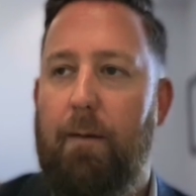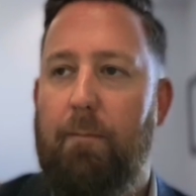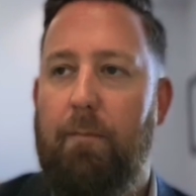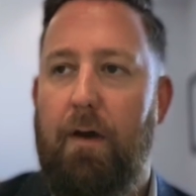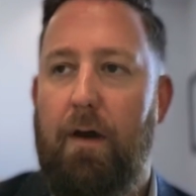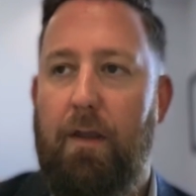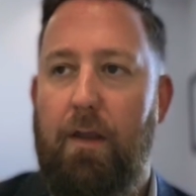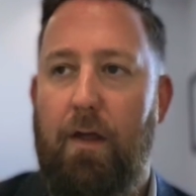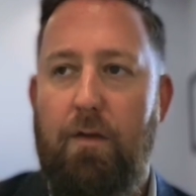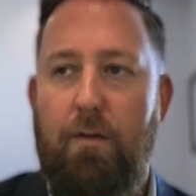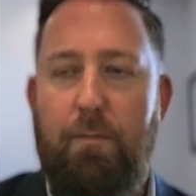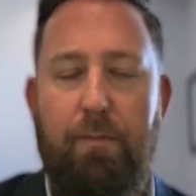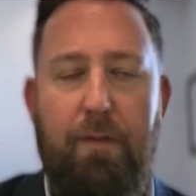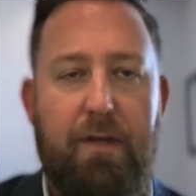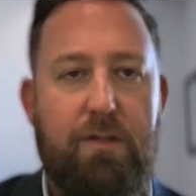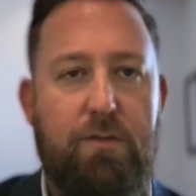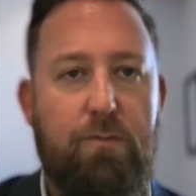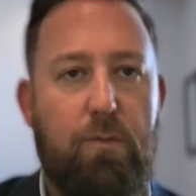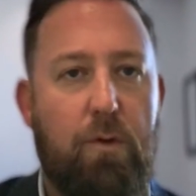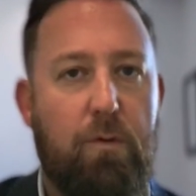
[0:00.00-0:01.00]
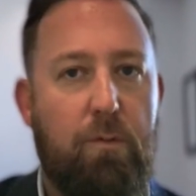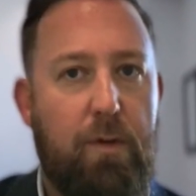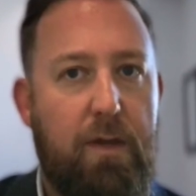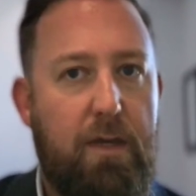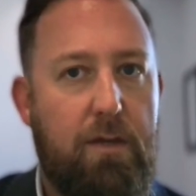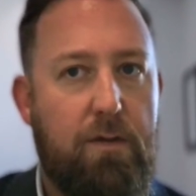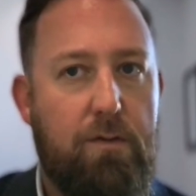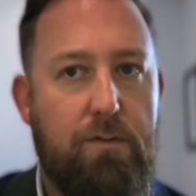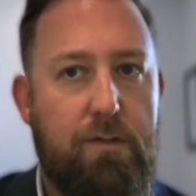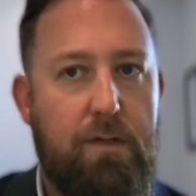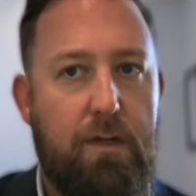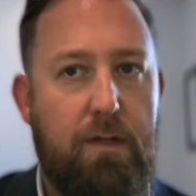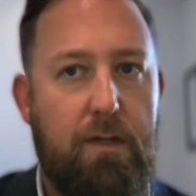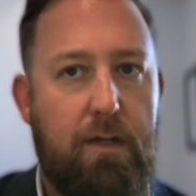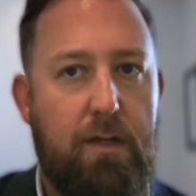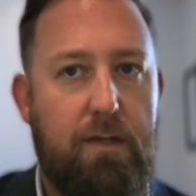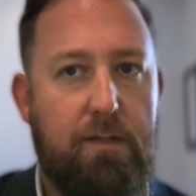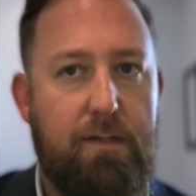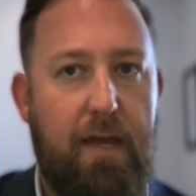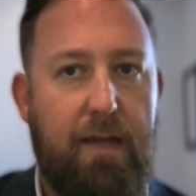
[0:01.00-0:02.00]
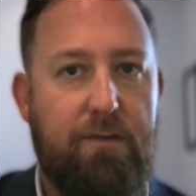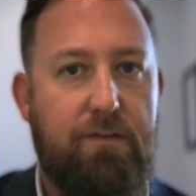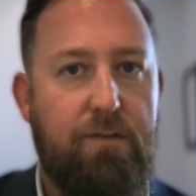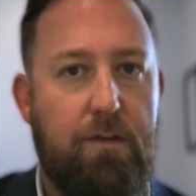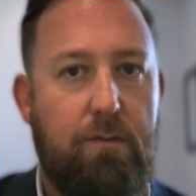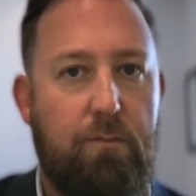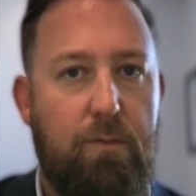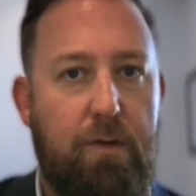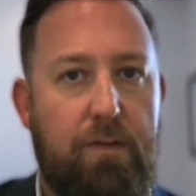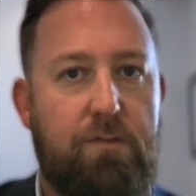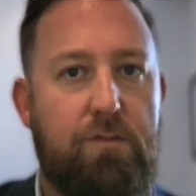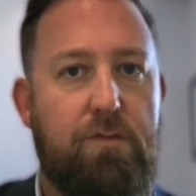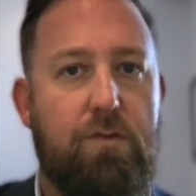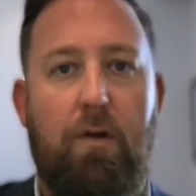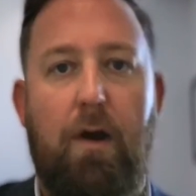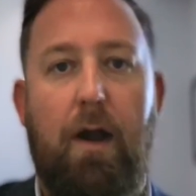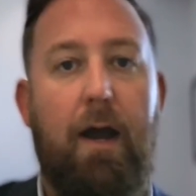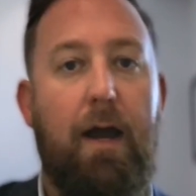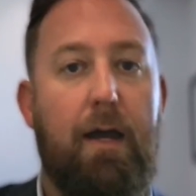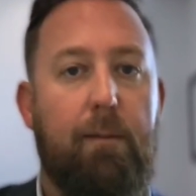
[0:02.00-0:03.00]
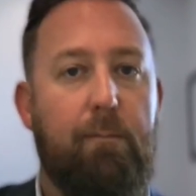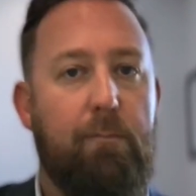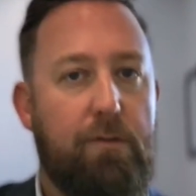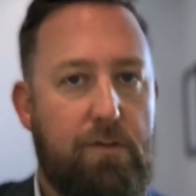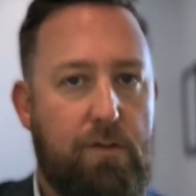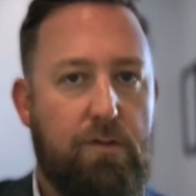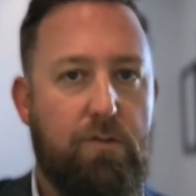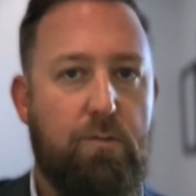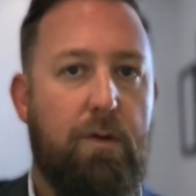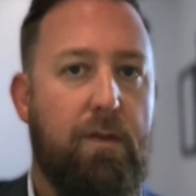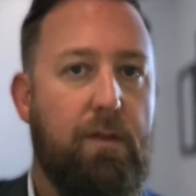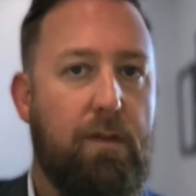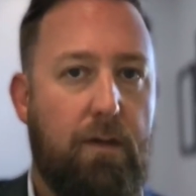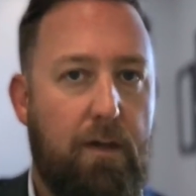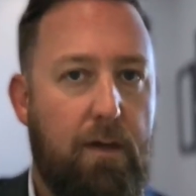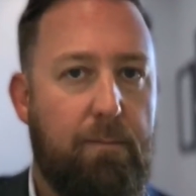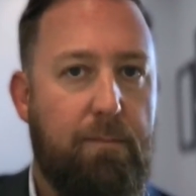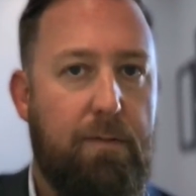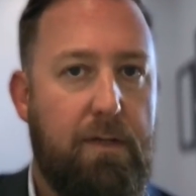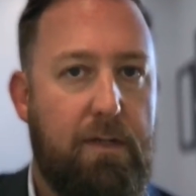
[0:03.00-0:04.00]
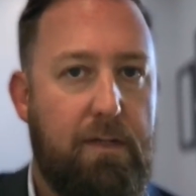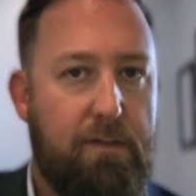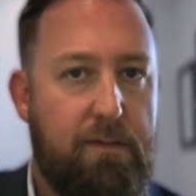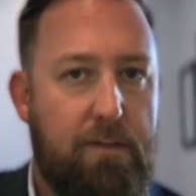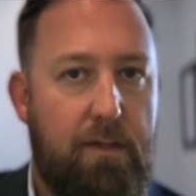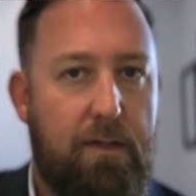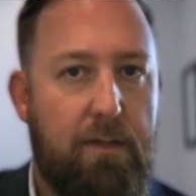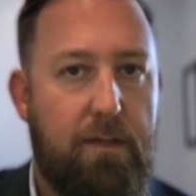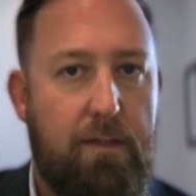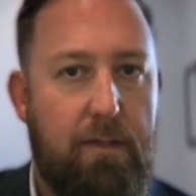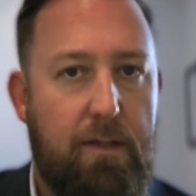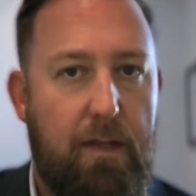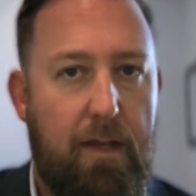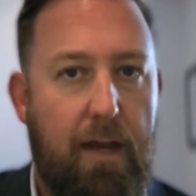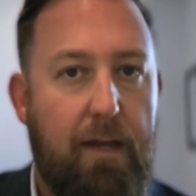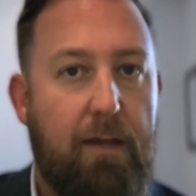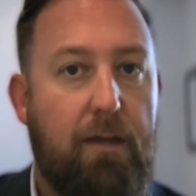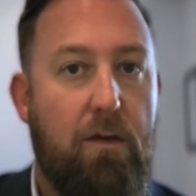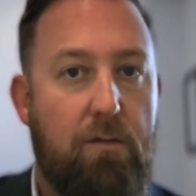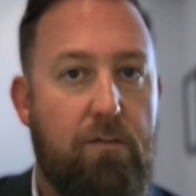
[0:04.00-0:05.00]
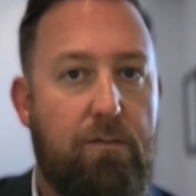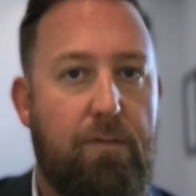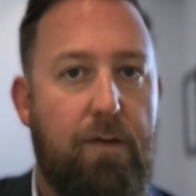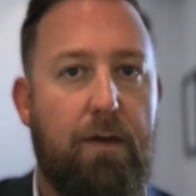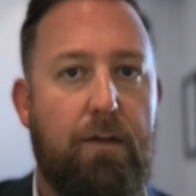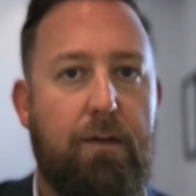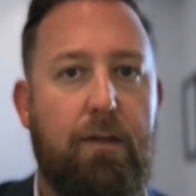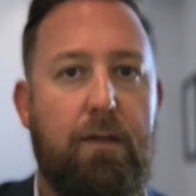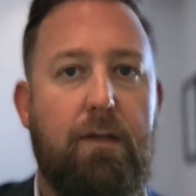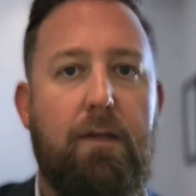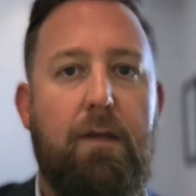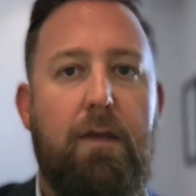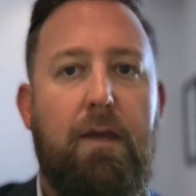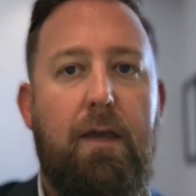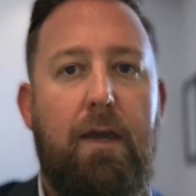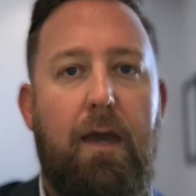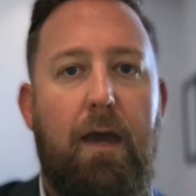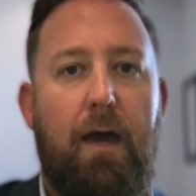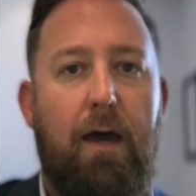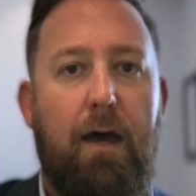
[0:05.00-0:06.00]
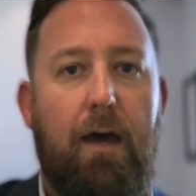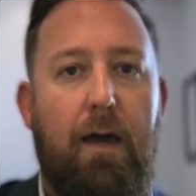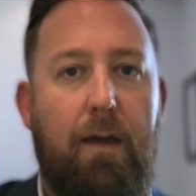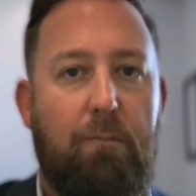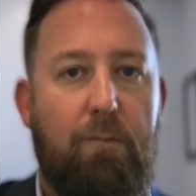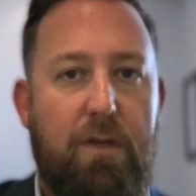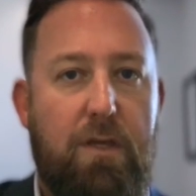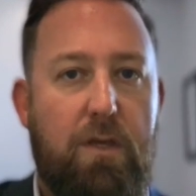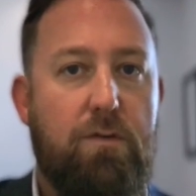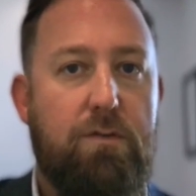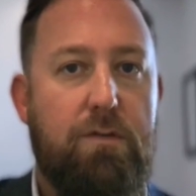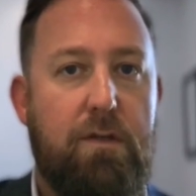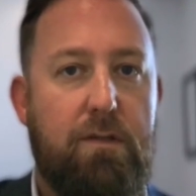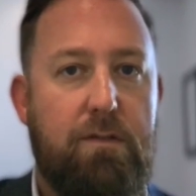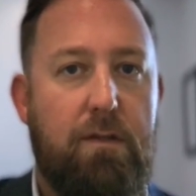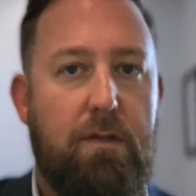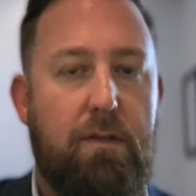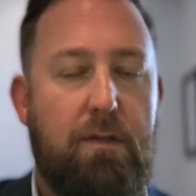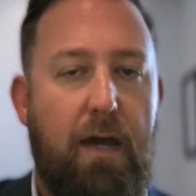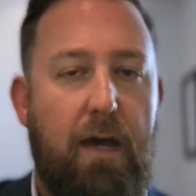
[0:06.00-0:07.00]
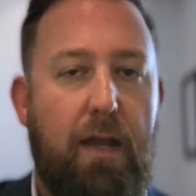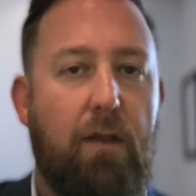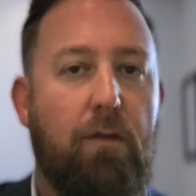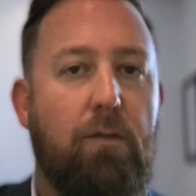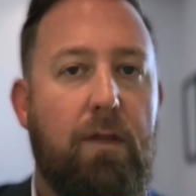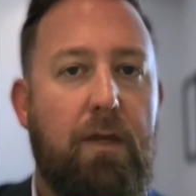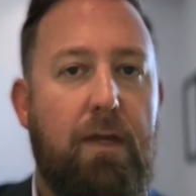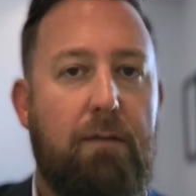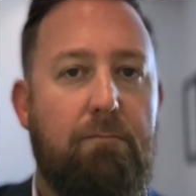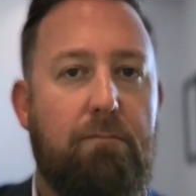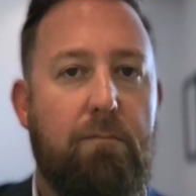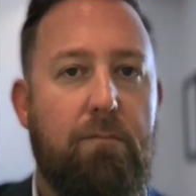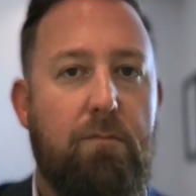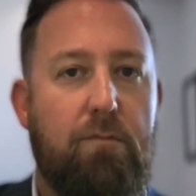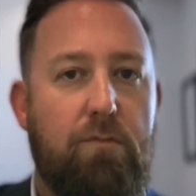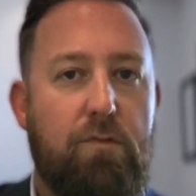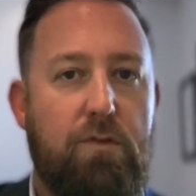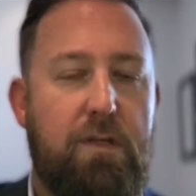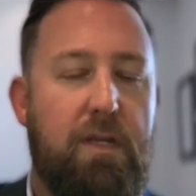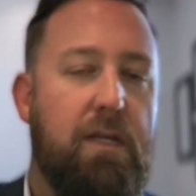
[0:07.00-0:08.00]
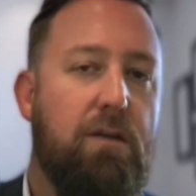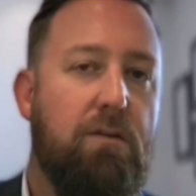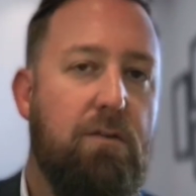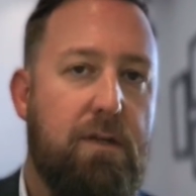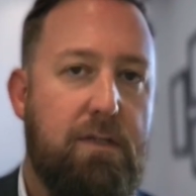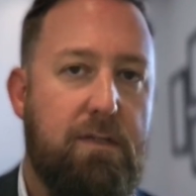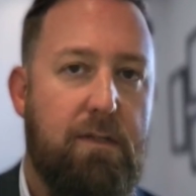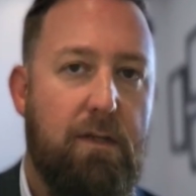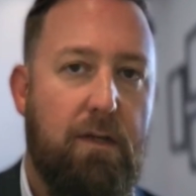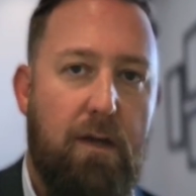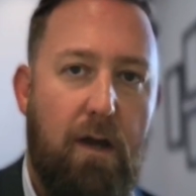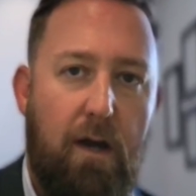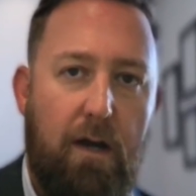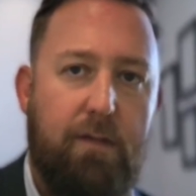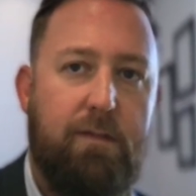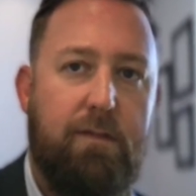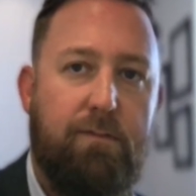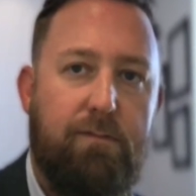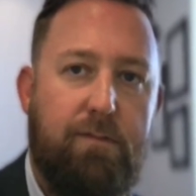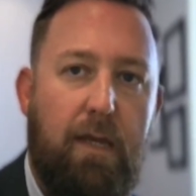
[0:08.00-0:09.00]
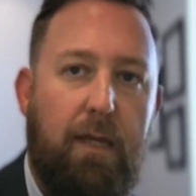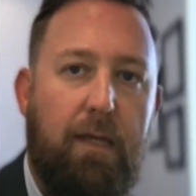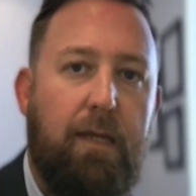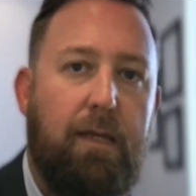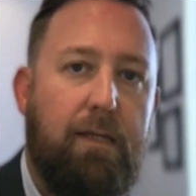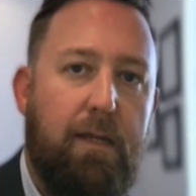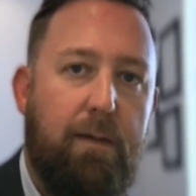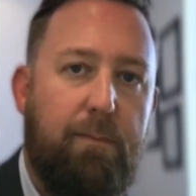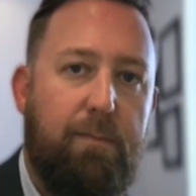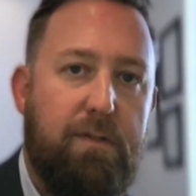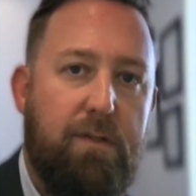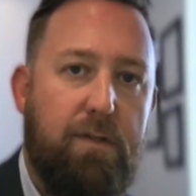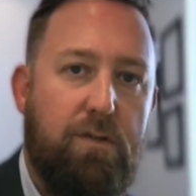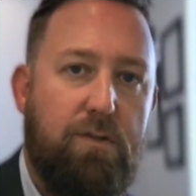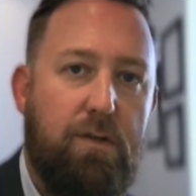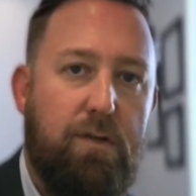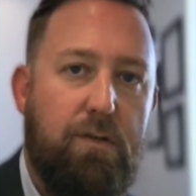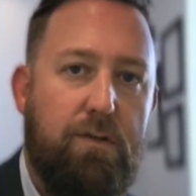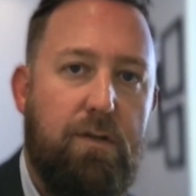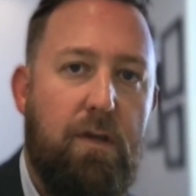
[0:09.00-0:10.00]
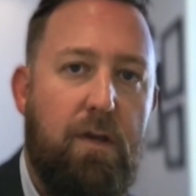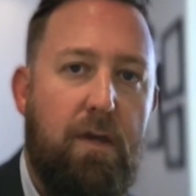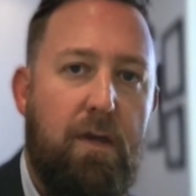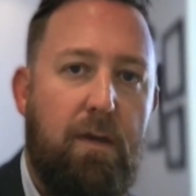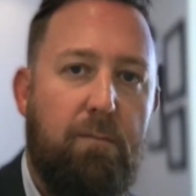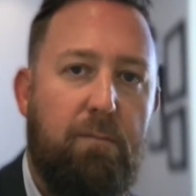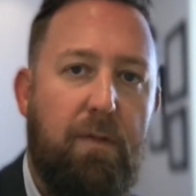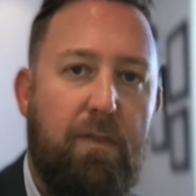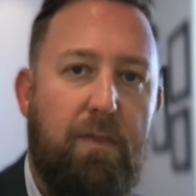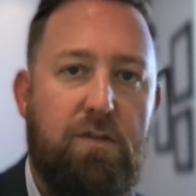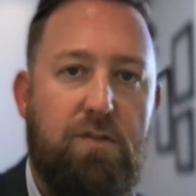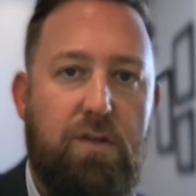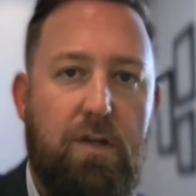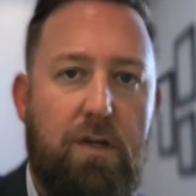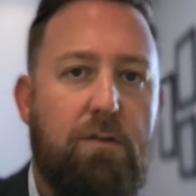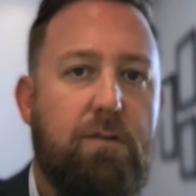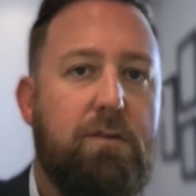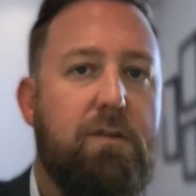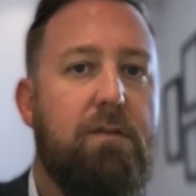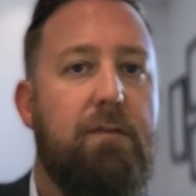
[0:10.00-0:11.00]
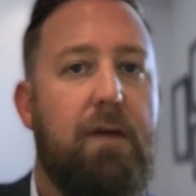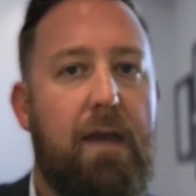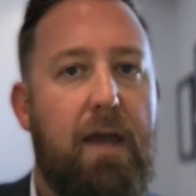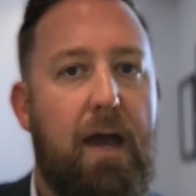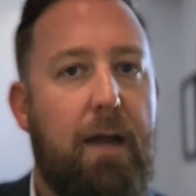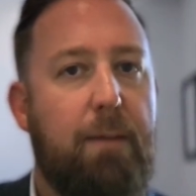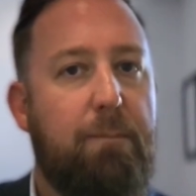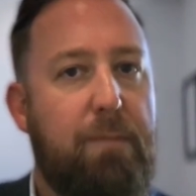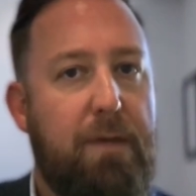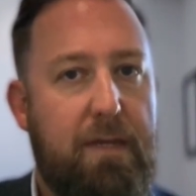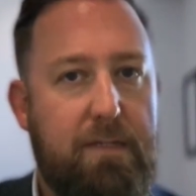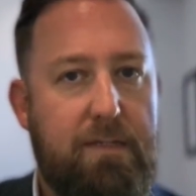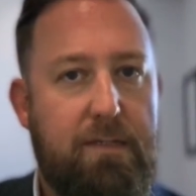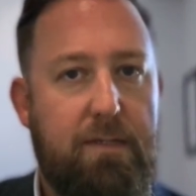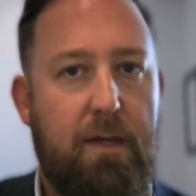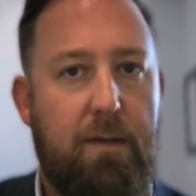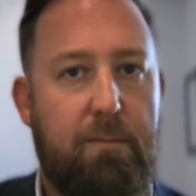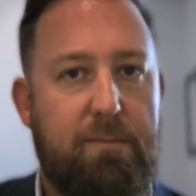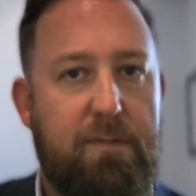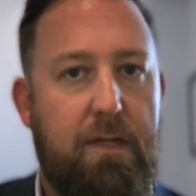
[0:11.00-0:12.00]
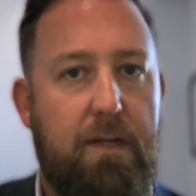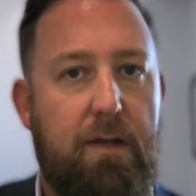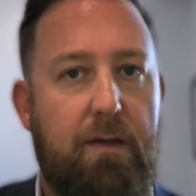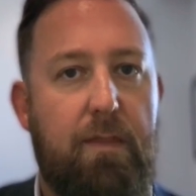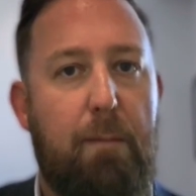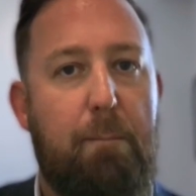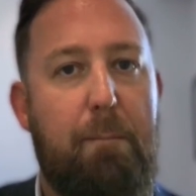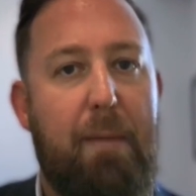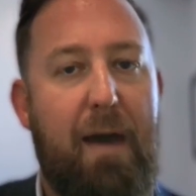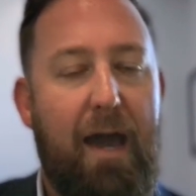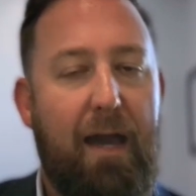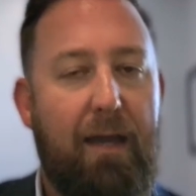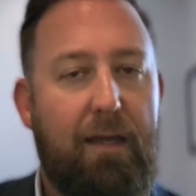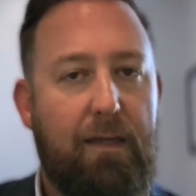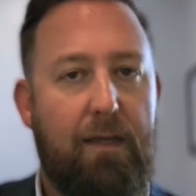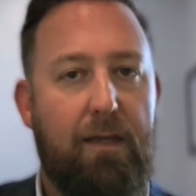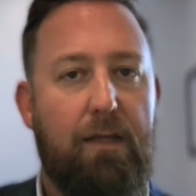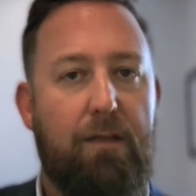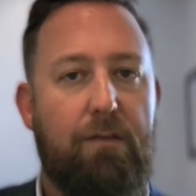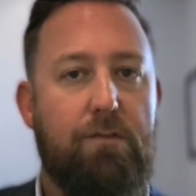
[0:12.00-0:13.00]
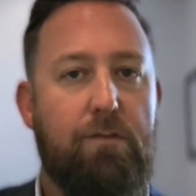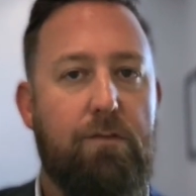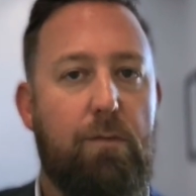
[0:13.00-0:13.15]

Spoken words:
Another place where we use it is actually with Skribe, which is one of the companies that I co-founded, and we use it to not only decrease the cost of taking depositions, but the generative AI piece comes in on the back end.